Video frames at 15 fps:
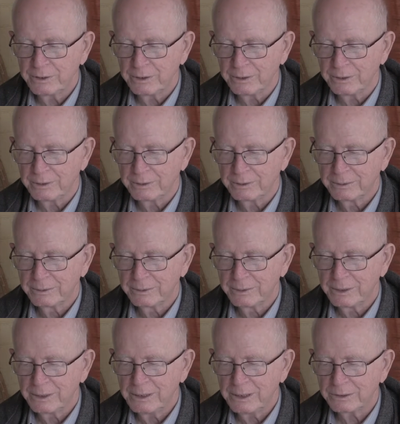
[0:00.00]
to get to
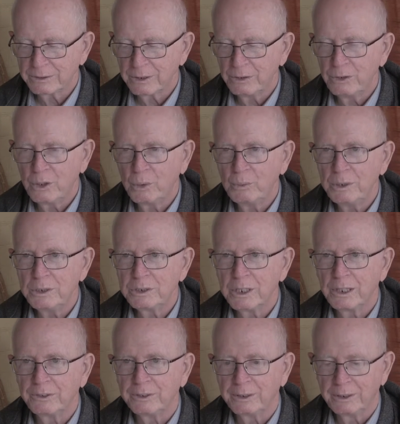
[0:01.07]
know each other
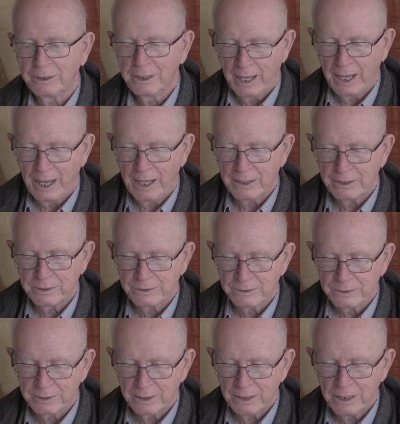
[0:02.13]
as
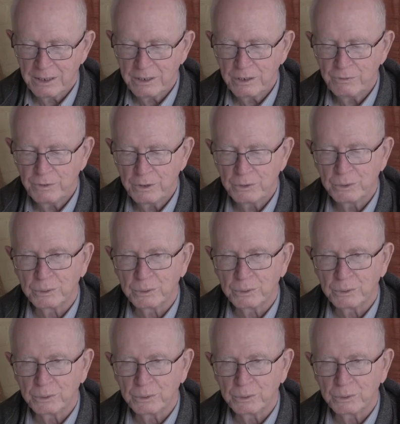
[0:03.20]
individuals